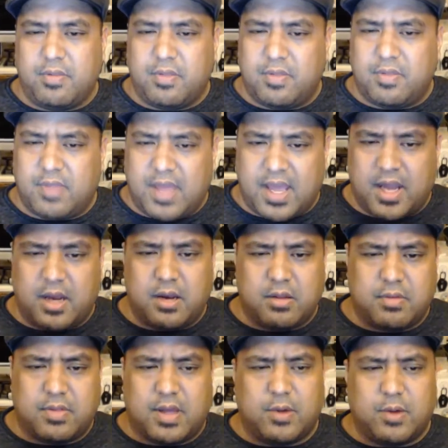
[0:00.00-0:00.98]
than that,
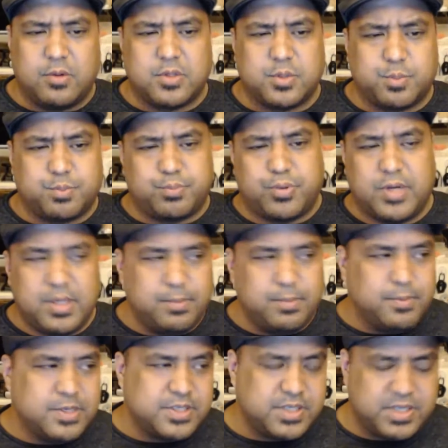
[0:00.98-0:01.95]
that was
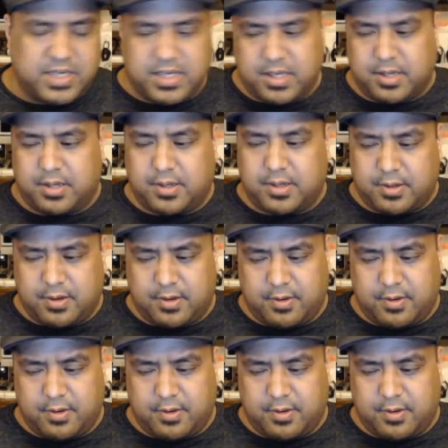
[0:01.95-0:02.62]
pretty much it.